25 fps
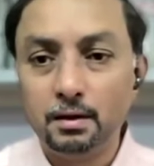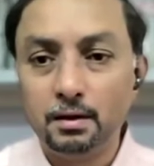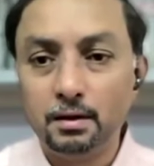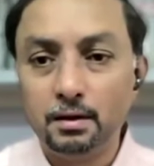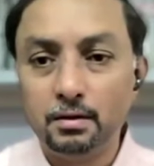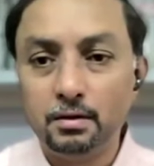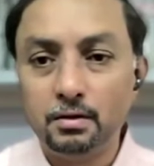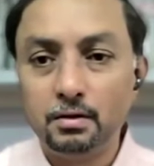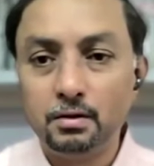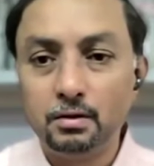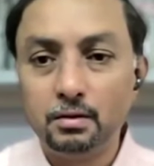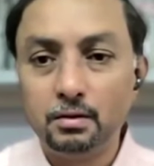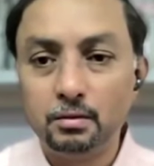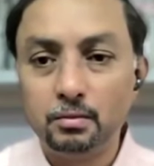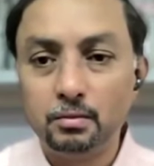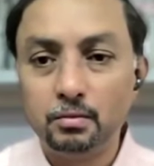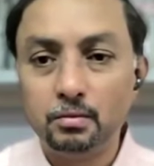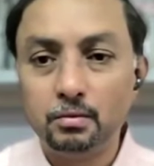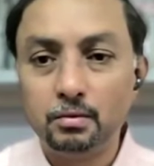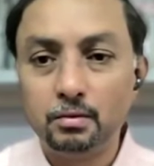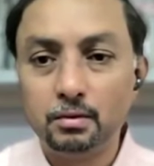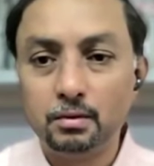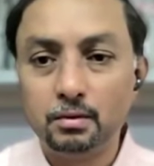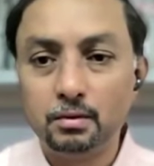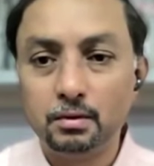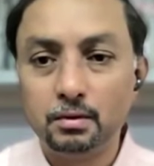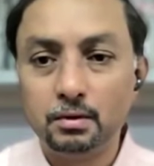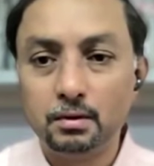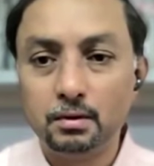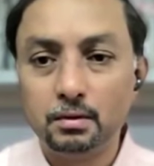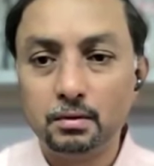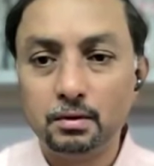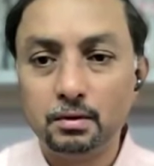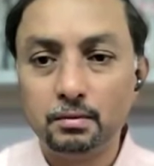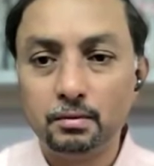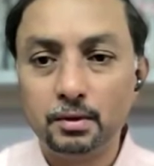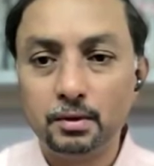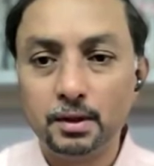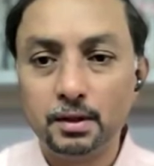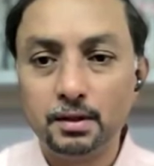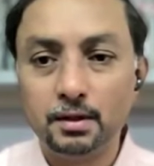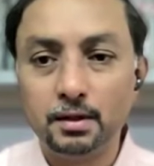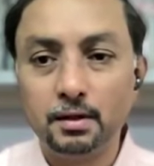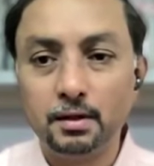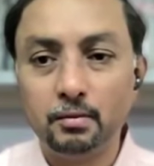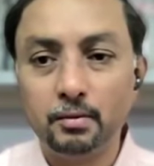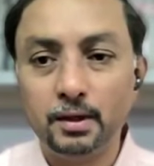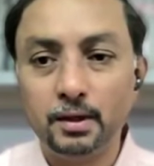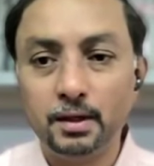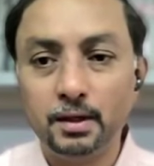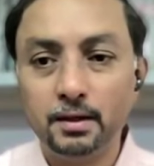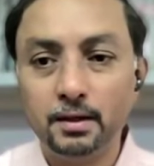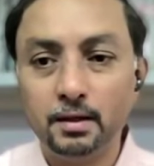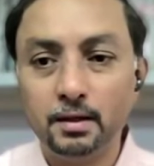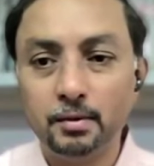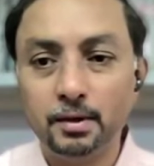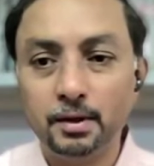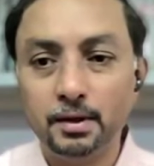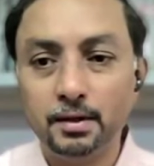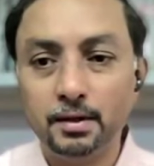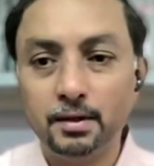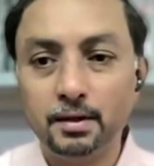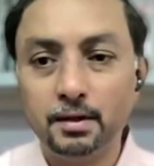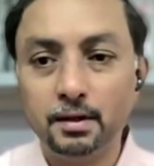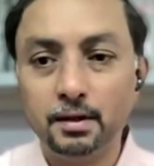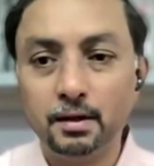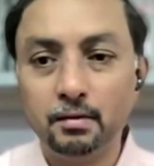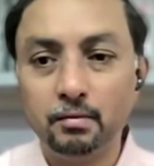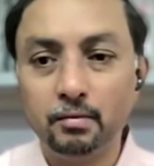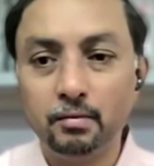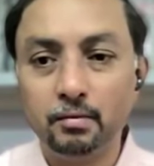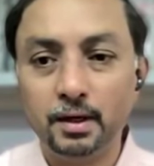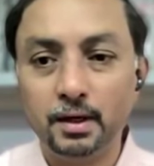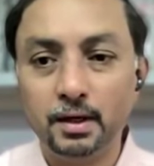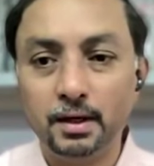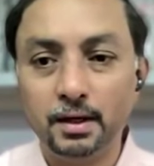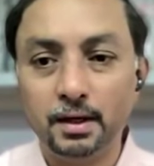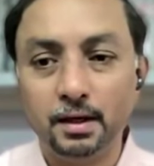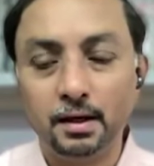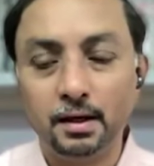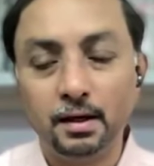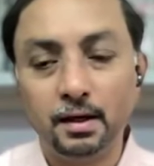is, once in a while, stomach is in when I